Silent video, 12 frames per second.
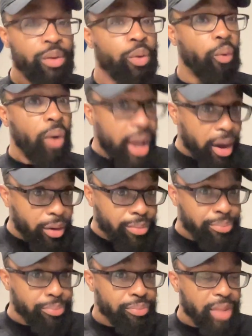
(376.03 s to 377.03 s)
Well,
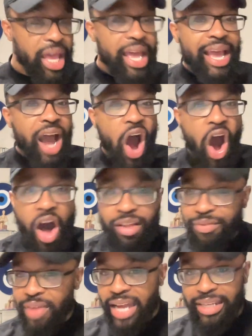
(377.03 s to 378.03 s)
all
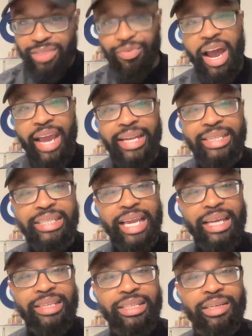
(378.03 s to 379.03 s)
of that is fine and
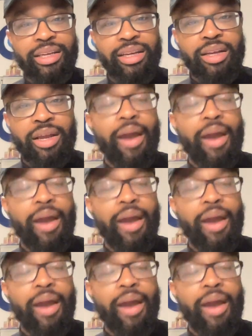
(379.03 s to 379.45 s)
dandy,